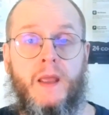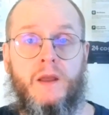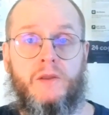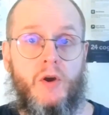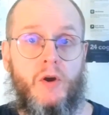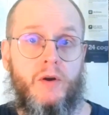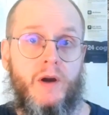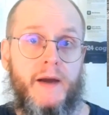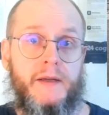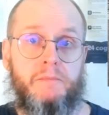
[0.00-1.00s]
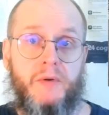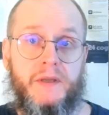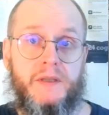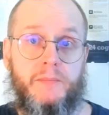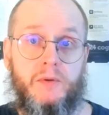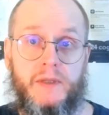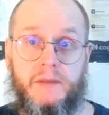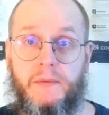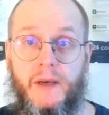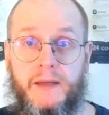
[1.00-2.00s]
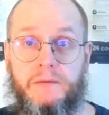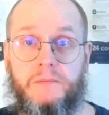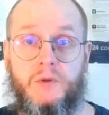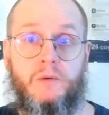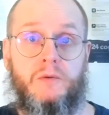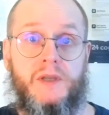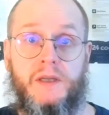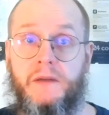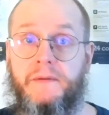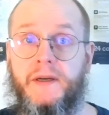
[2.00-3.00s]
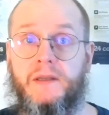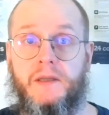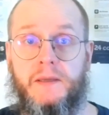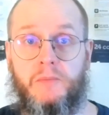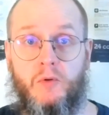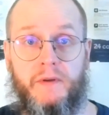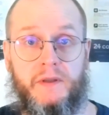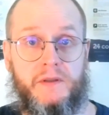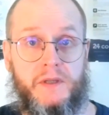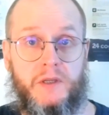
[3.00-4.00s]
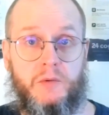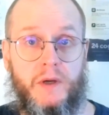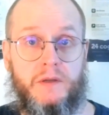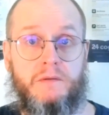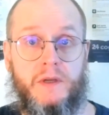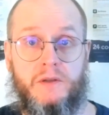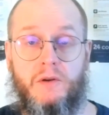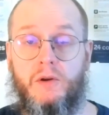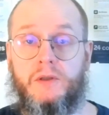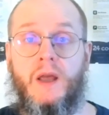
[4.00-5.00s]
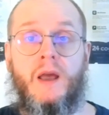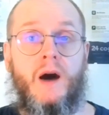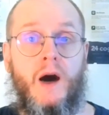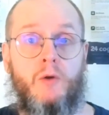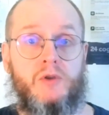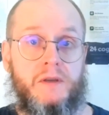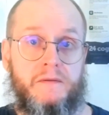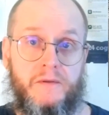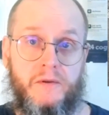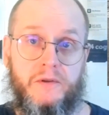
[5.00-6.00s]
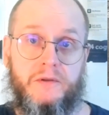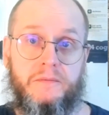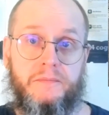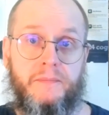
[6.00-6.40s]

The guiding principle that led to significantly improving the situation is called housing first